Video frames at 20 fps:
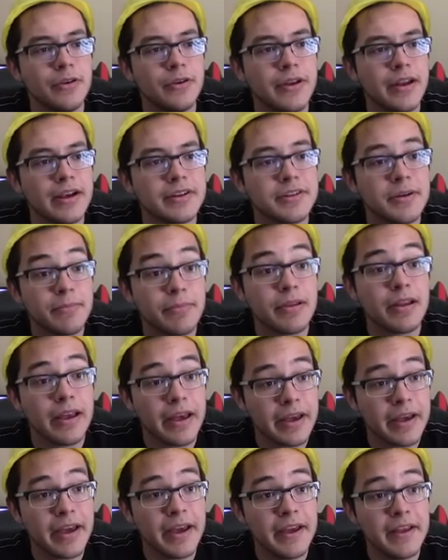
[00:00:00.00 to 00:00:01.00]
You can actually
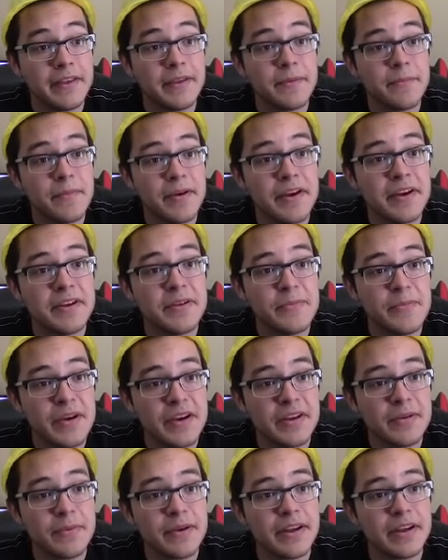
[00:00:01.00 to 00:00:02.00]
play in the
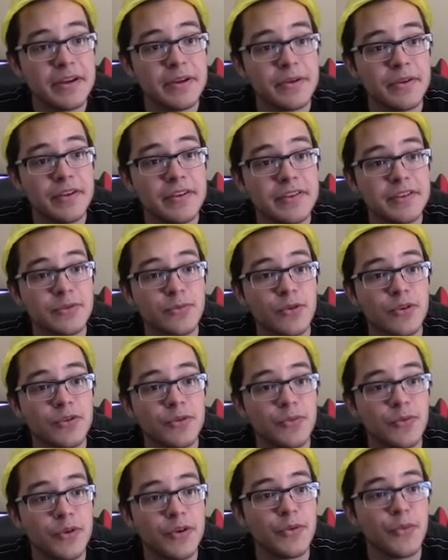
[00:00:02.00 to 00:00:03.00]
main main menu. This is
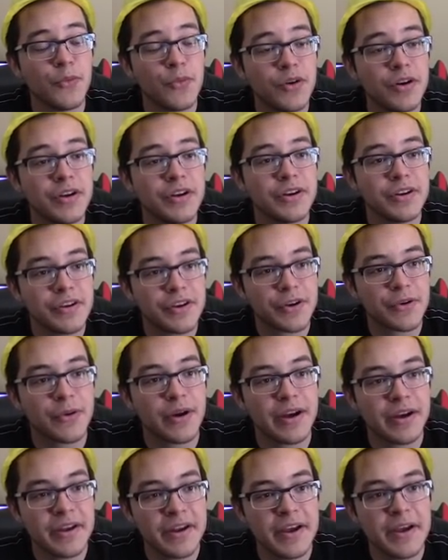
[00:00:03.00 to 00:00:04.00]
World 1-1
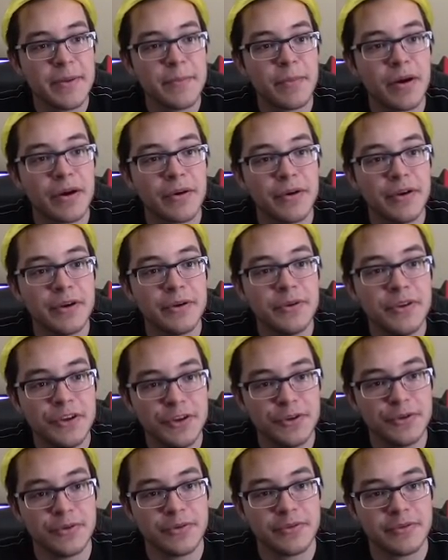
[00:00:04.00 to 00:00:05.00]
Underground in Mario
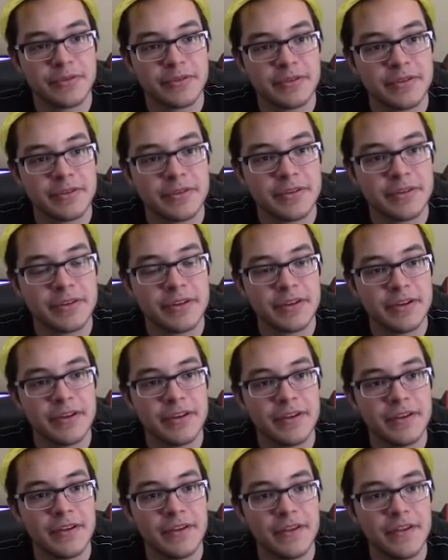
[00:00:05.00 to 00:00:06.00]
U.
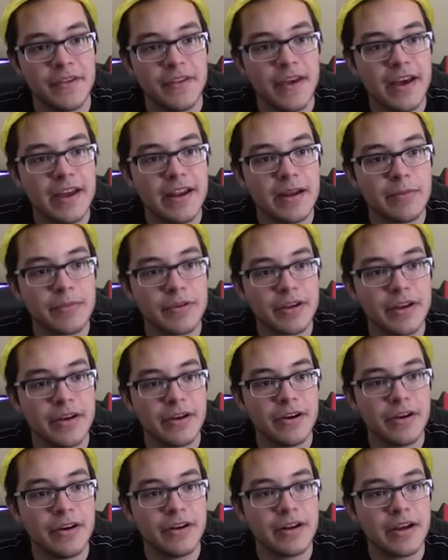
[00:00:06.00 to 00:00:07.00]
That I'm
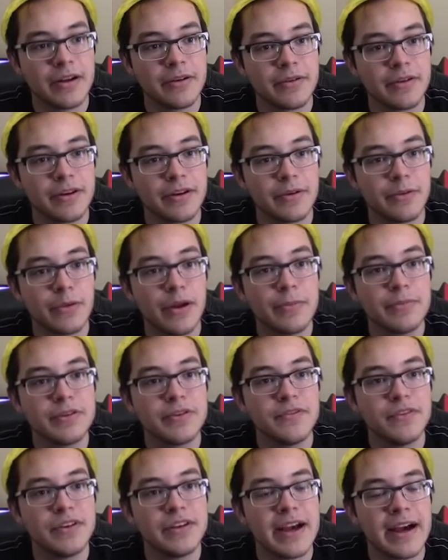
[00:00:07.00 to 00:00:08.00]
gonna get hurt. I don't care. What
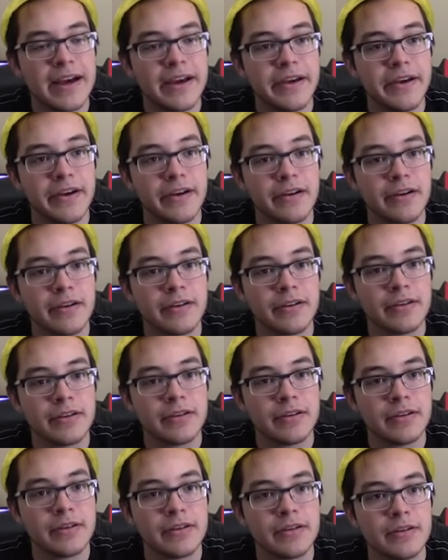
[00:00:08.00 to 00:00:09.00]
happens if you die here?
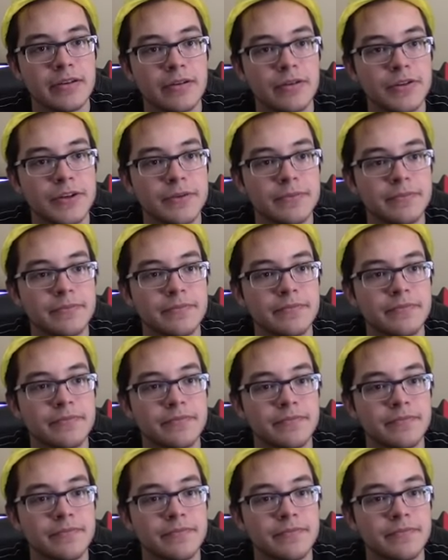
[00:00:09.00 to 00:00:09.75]
Hold up.